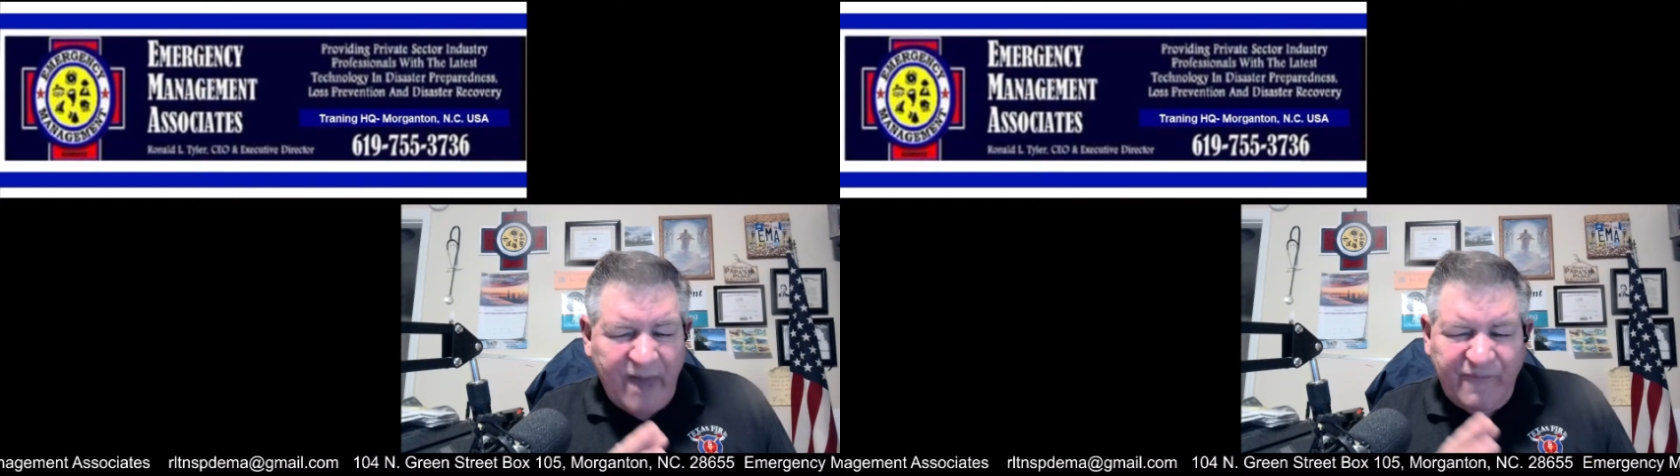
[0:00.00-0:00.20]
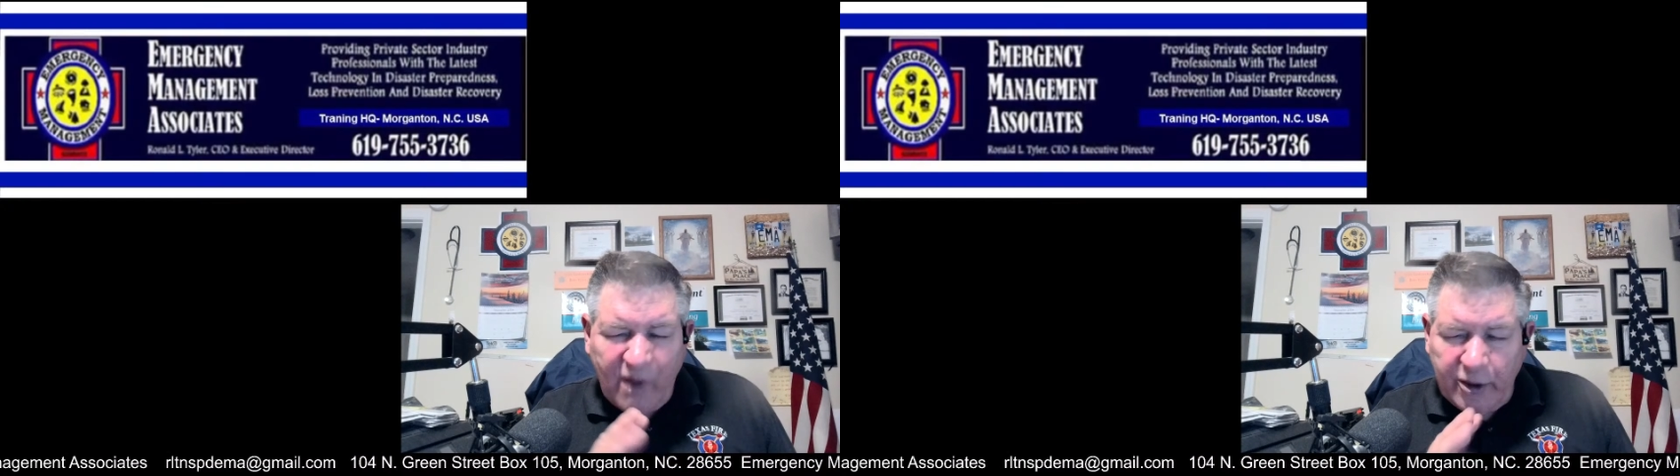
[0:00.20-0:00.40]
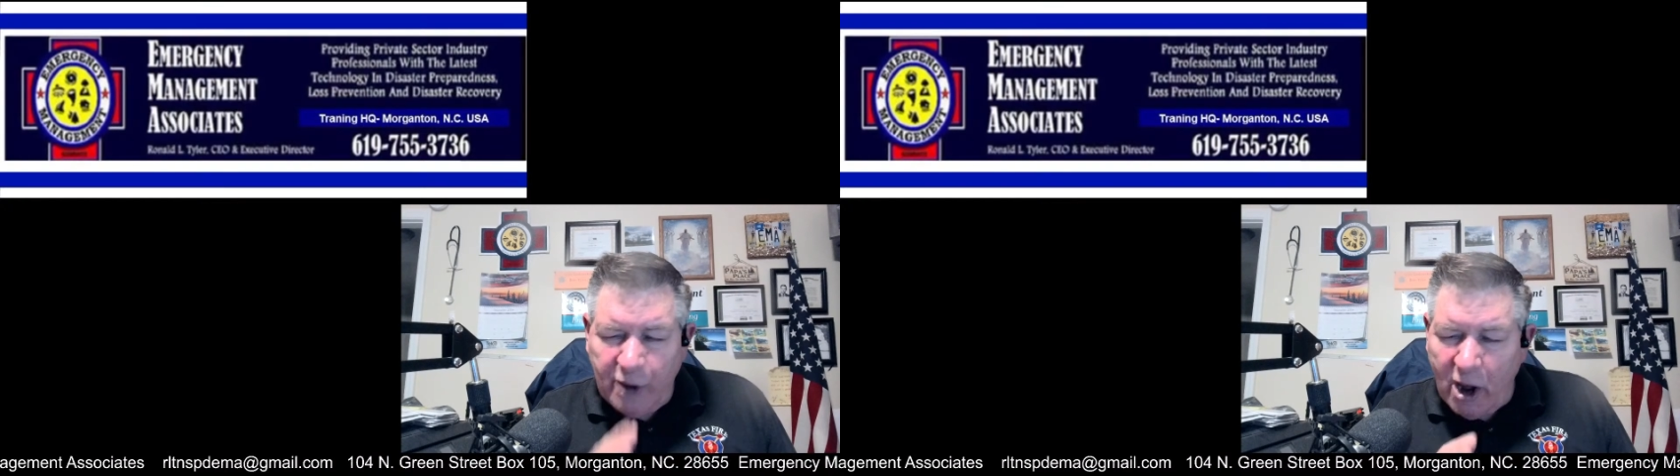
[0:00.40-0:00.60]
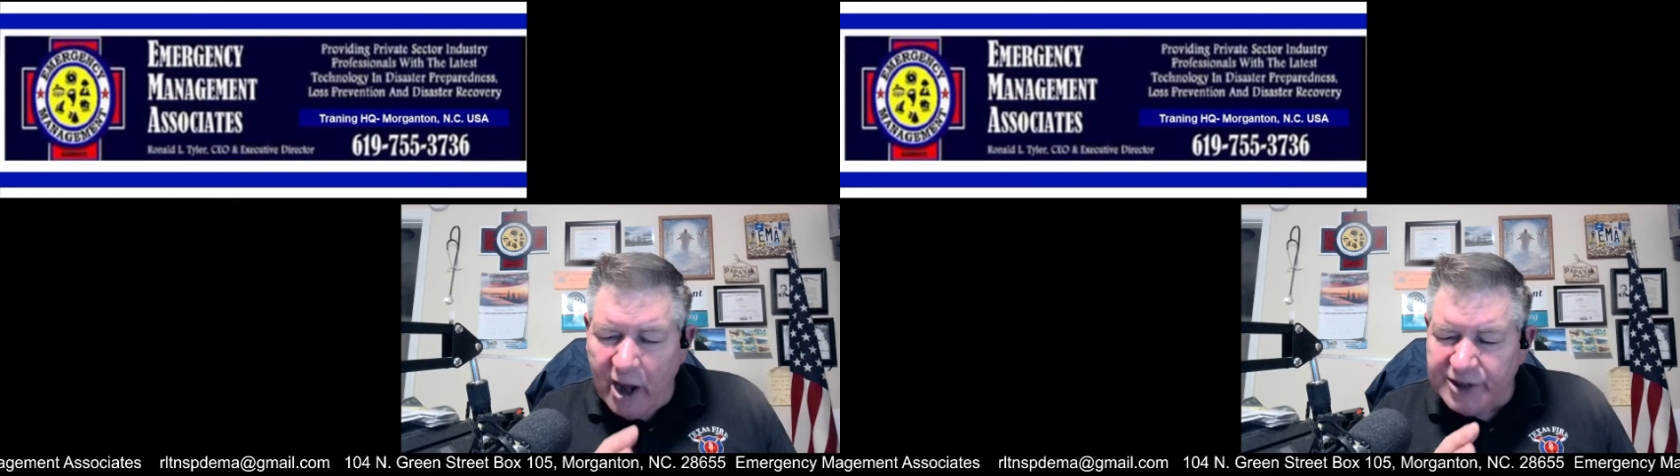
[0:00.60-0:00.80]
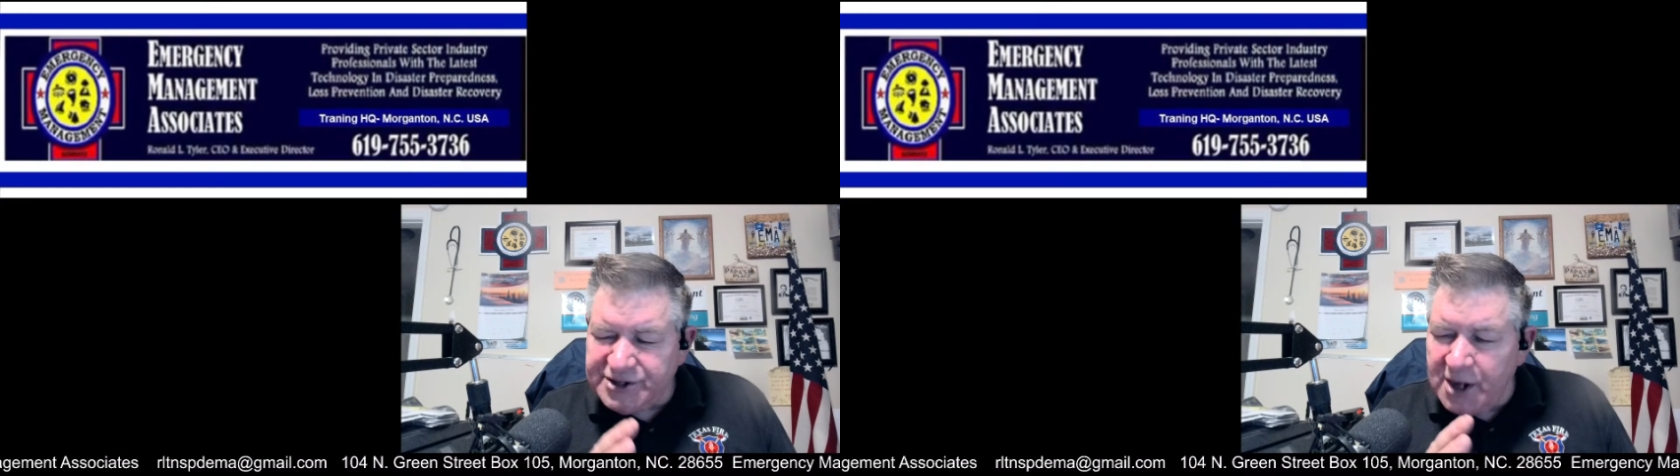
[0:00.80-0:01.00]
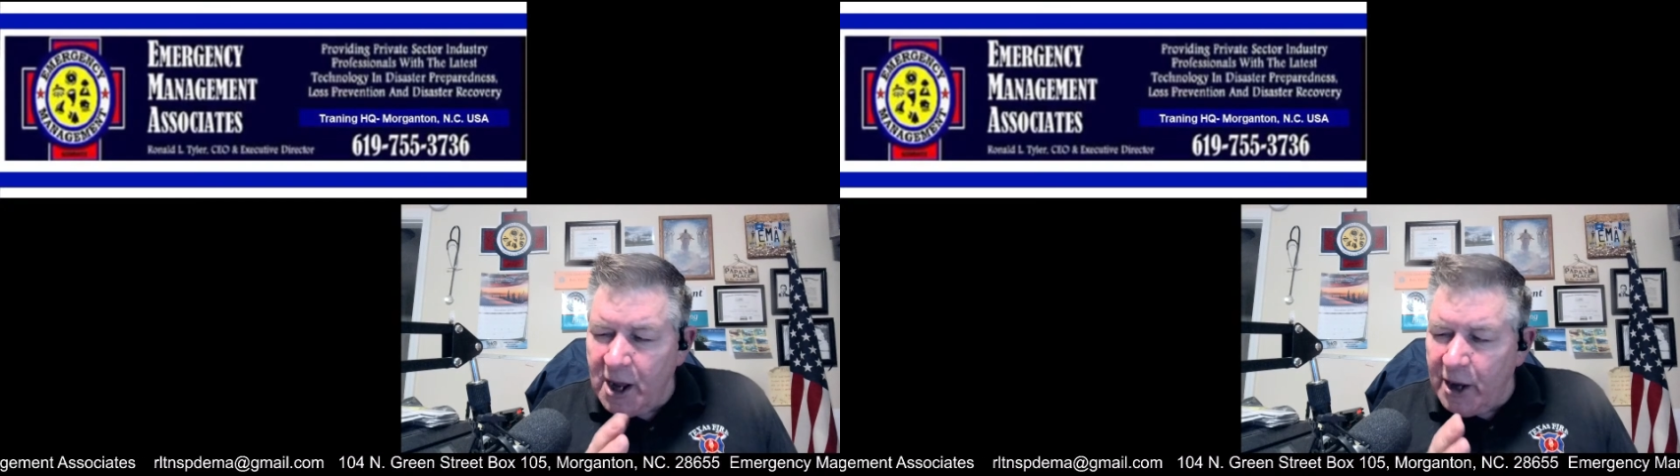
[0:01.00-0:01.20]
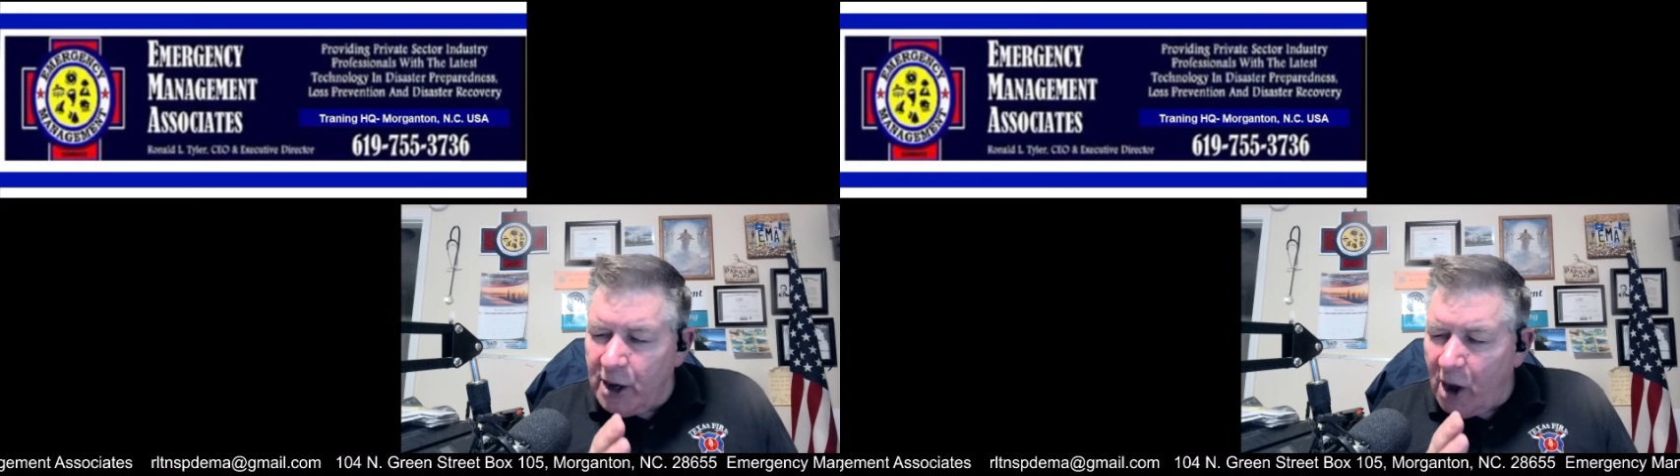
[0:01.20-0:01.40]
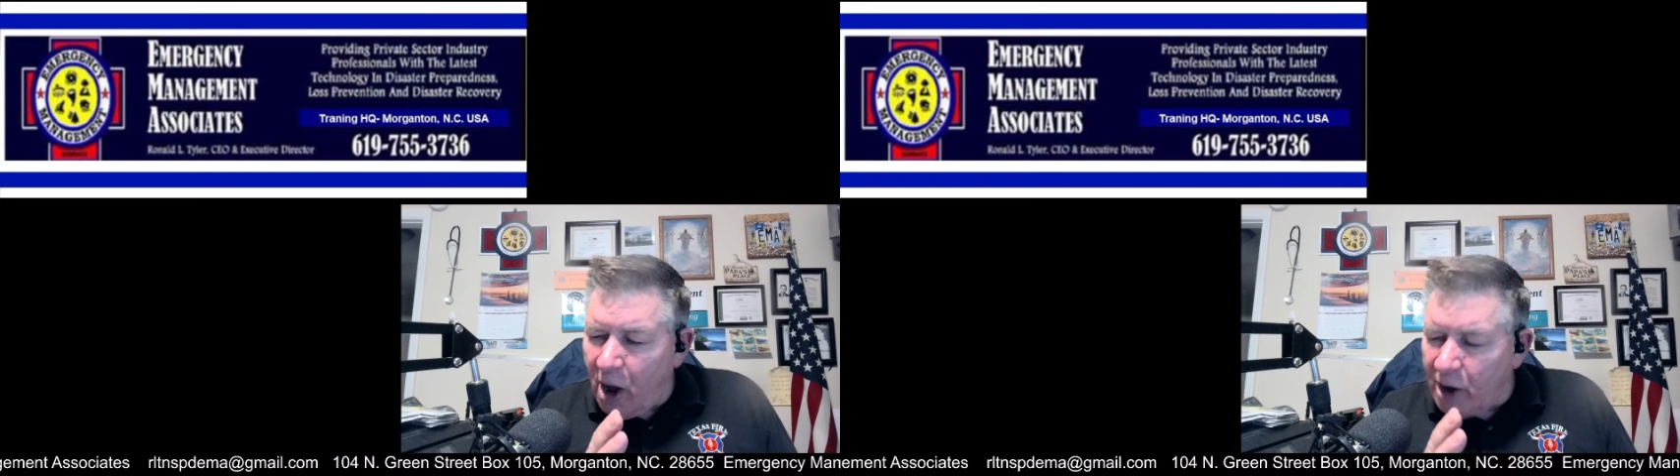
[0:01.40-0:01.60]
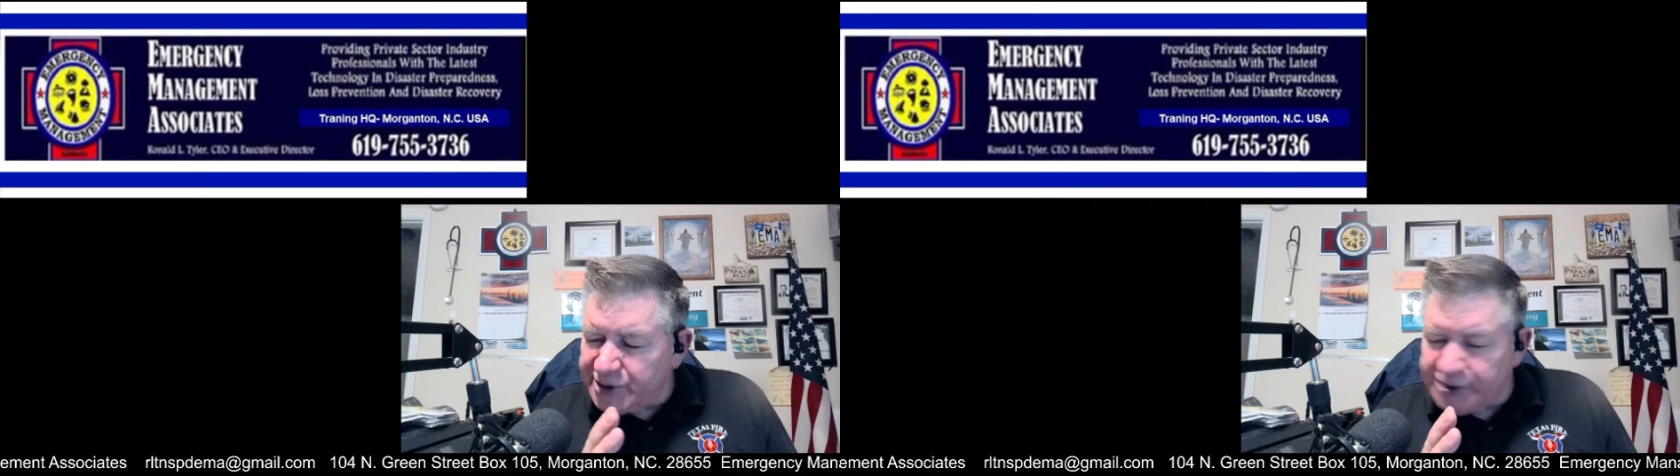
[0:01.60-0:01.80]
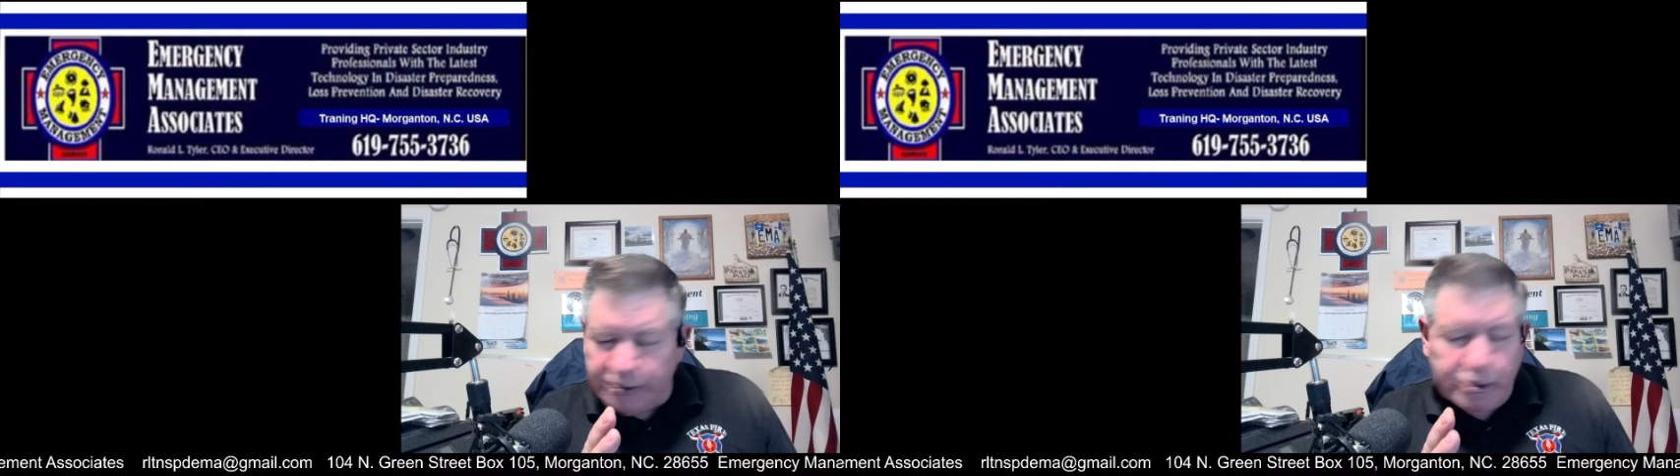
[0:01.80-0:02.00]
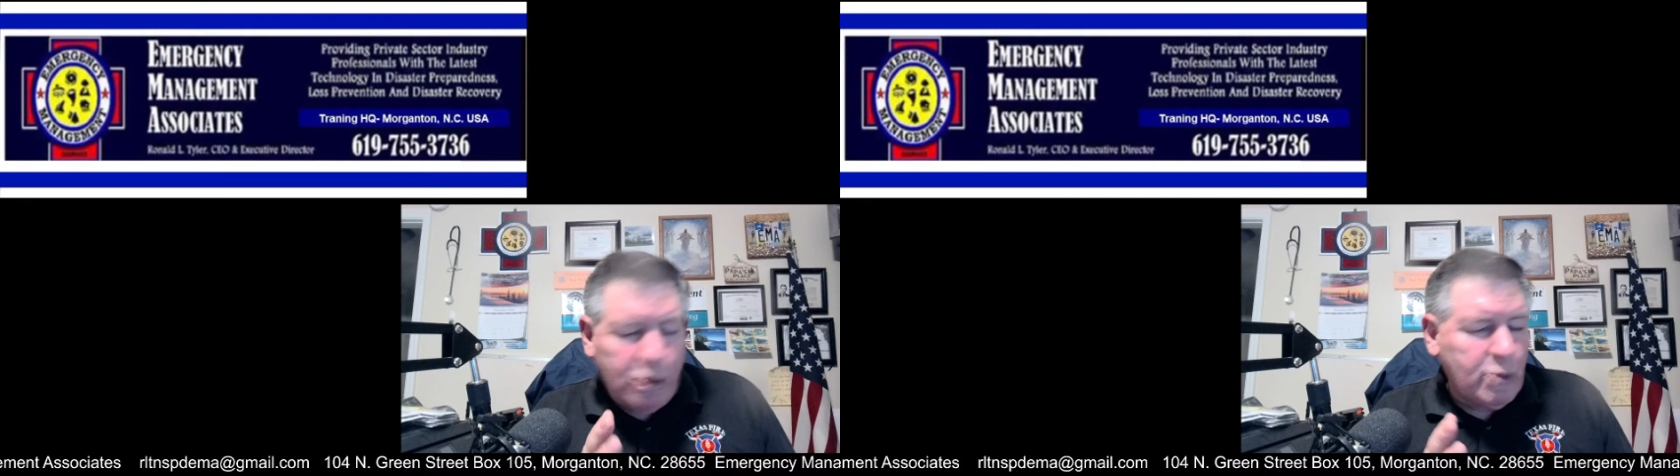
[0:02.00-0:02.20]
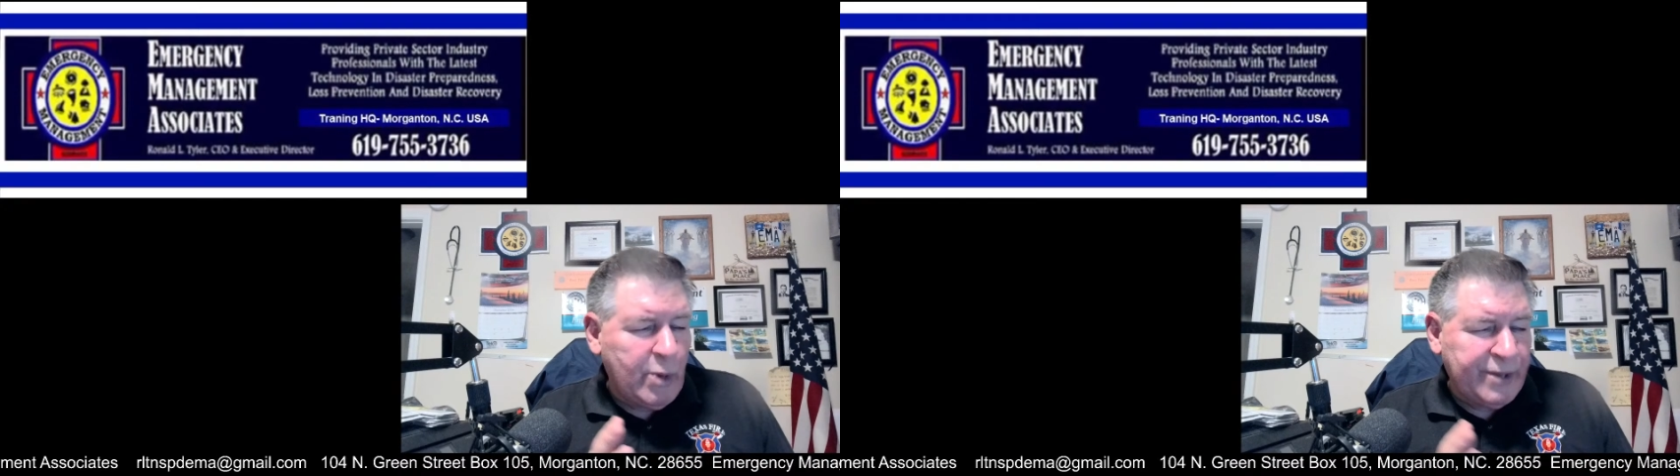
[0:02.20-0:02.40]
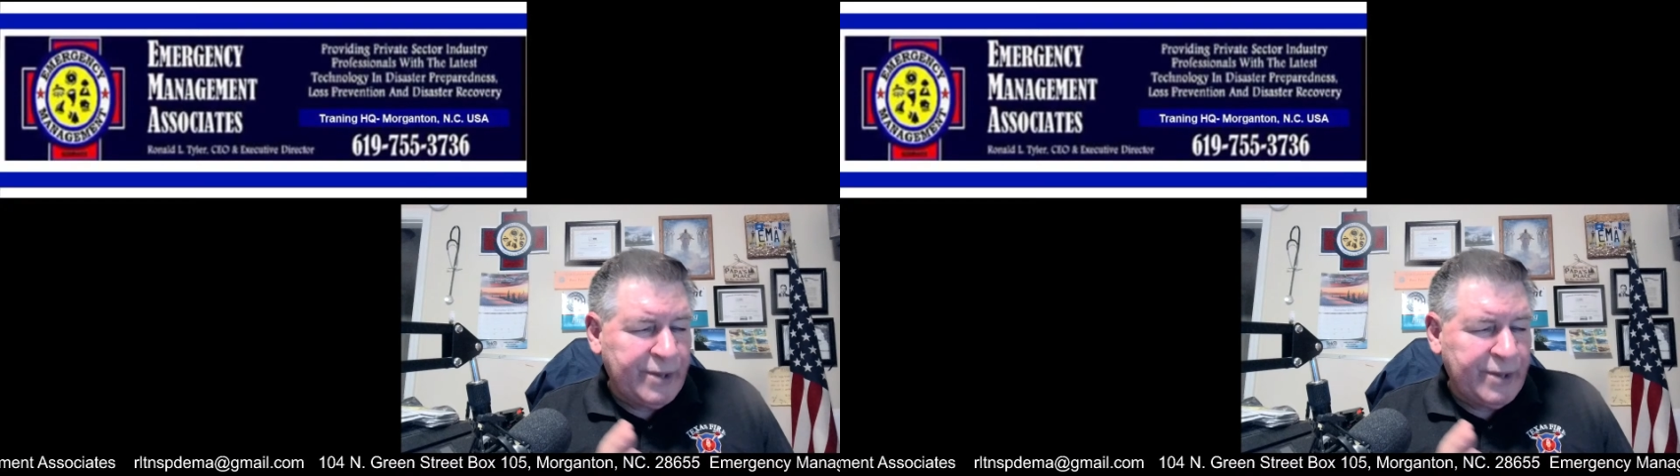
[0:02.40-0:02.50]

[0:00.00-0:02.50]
for our dogs also to cook with.